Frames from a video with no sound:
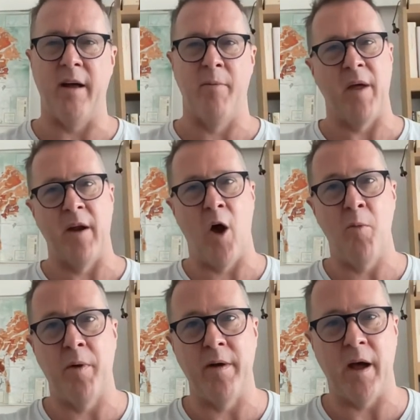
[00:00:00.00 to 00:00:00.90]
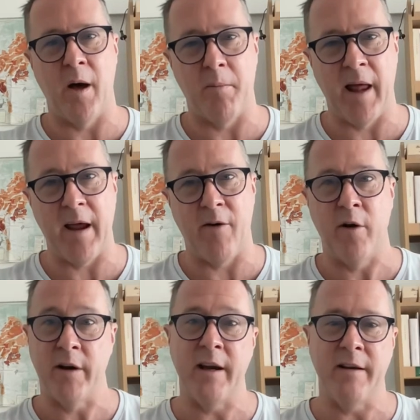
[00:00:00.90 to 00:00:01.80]
And then I opened it up later
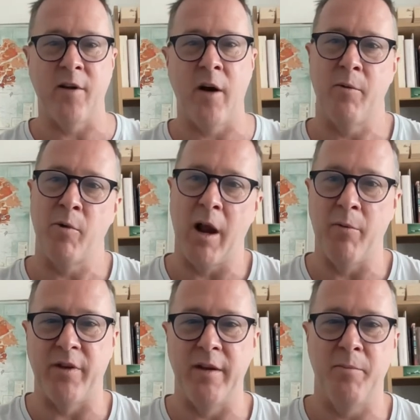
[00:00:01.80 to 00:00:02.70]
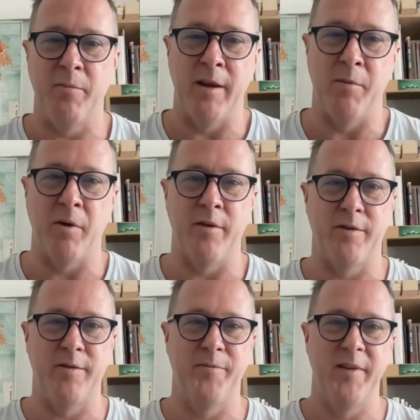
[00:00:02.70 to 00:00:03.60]
on, and he'd signed it while I was in the
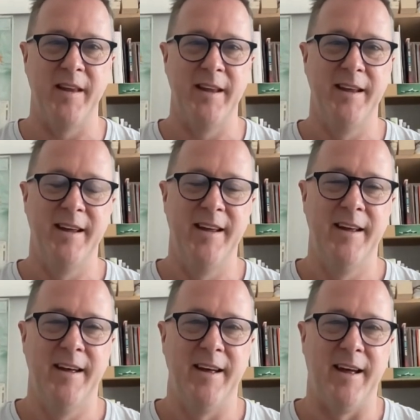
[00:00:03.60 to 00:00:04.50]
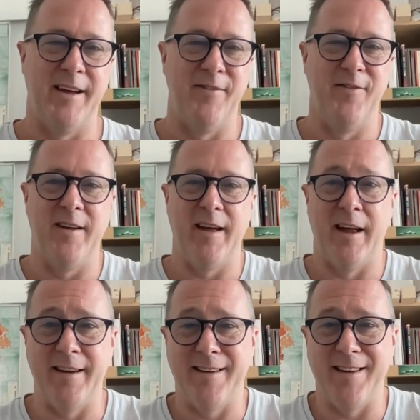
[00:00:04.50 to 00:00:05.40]
booth. He
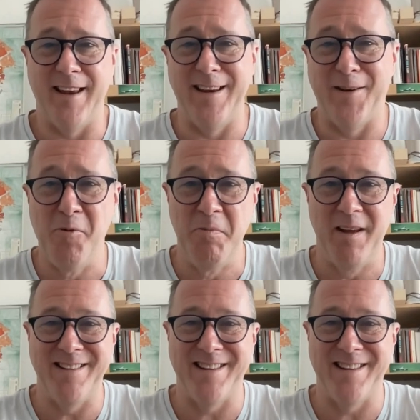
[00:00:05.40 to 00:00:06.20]
called